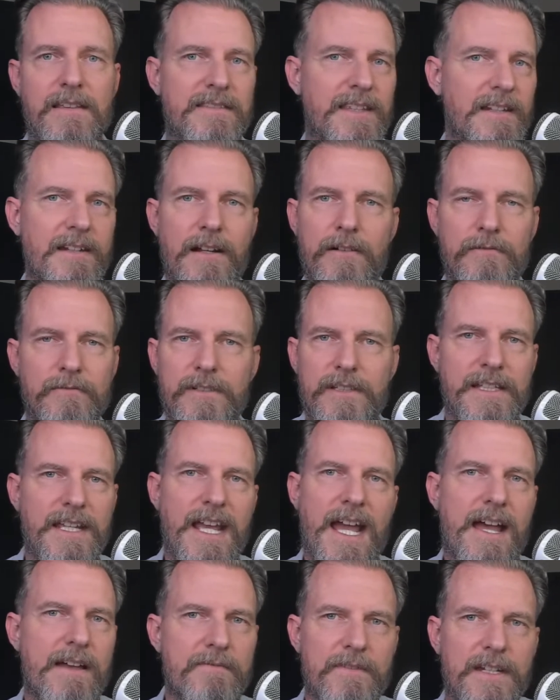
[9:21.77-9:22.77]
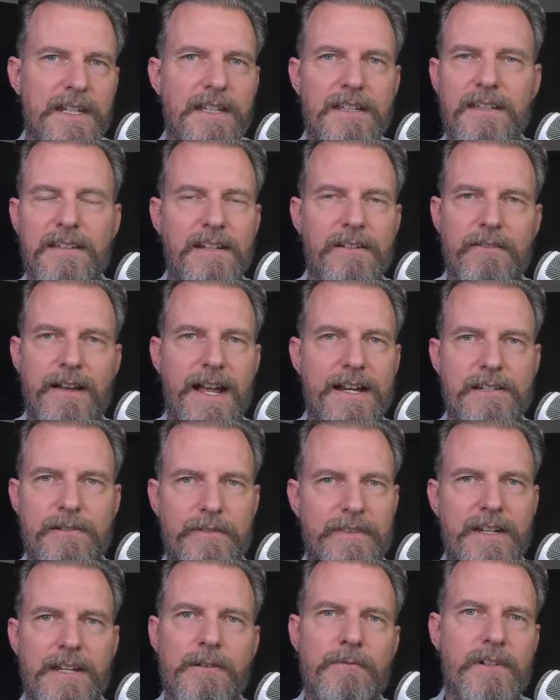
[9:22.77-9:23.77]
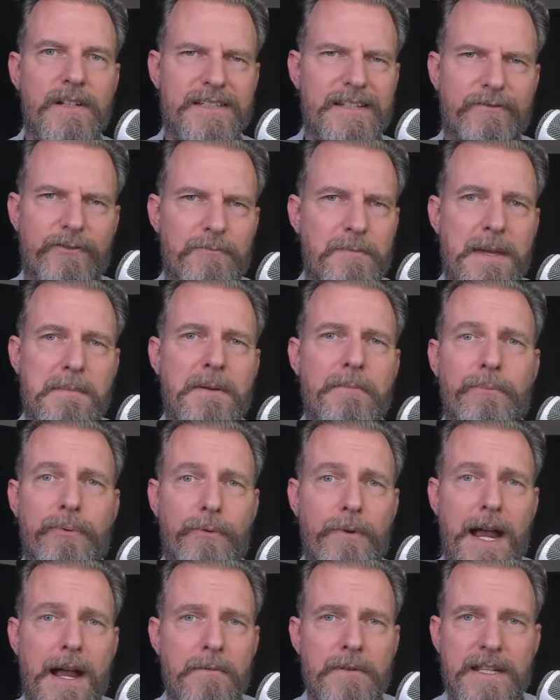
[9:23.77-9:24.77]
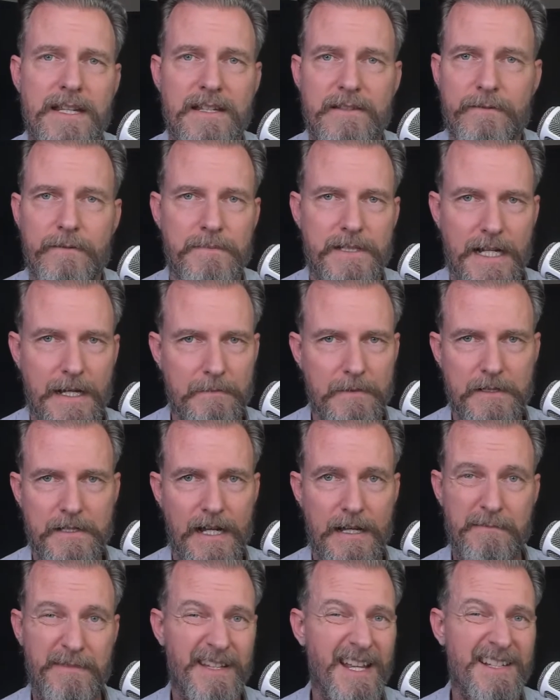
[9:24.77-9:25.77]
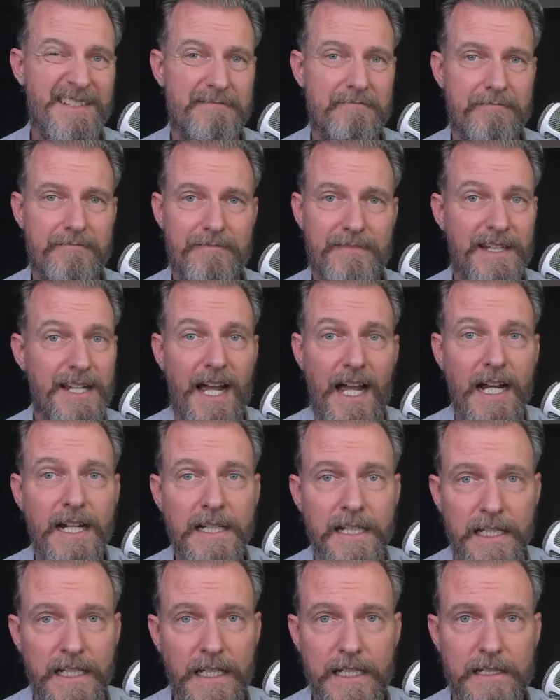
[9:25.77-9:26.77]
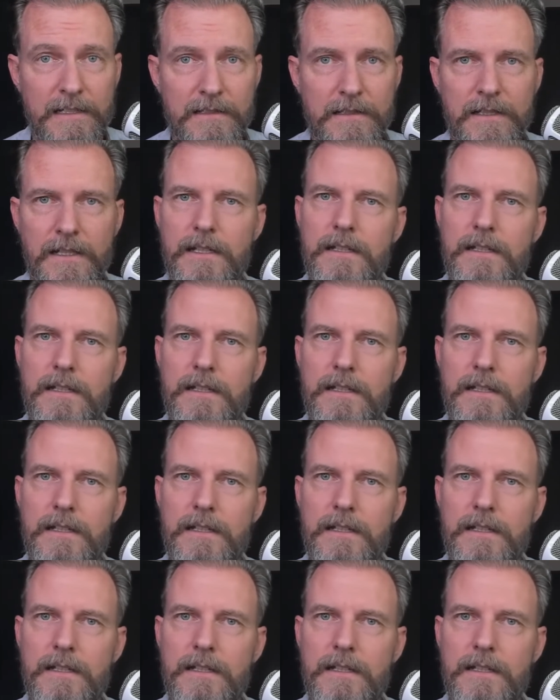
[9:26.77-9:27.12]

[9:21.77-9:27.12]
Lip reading: they don't really have any interaction with anyone except for maybe brownies from time to time, but that's kind of it.